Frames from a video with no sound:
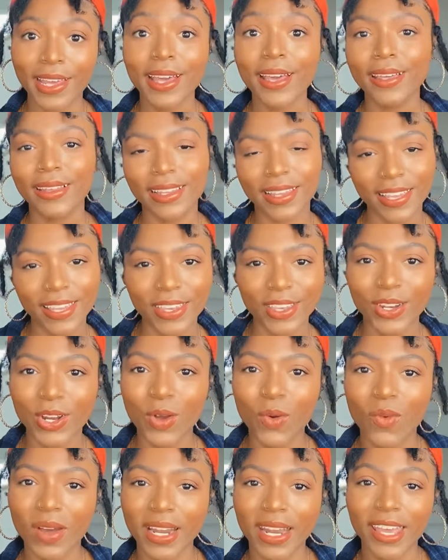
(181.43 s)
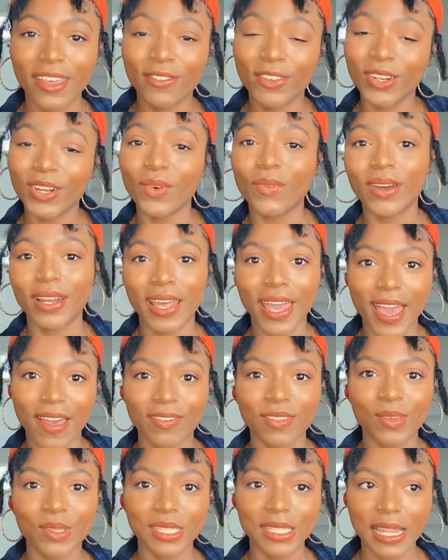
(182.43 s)
If you don't want to
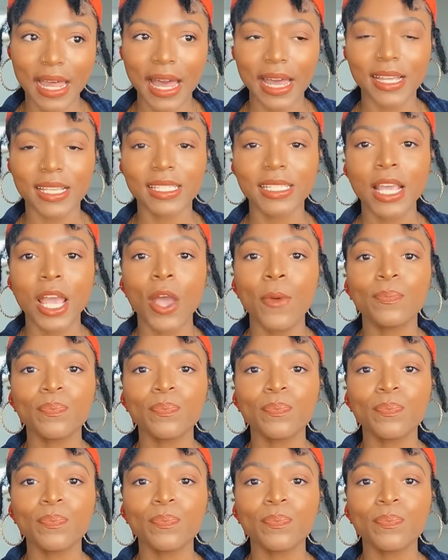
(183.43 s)
have those locks,